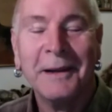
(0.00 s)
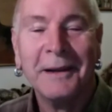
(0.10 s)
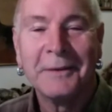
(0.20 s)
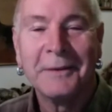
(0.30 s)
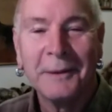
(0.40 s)

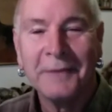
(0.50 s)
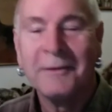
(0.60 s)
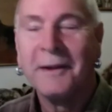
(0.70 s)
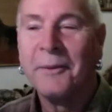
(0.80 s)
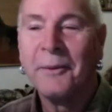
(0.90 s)
So we lived
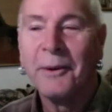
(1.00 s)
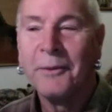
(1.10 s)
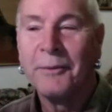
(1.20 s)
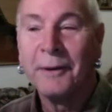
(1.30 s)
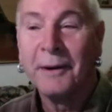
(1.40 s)
on the road
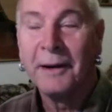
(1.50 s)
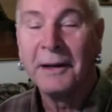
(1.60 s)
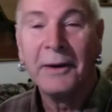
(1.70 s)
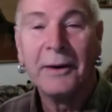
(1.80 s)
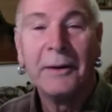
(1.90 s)
for a
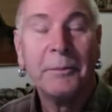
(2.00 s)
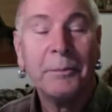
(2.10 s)
year.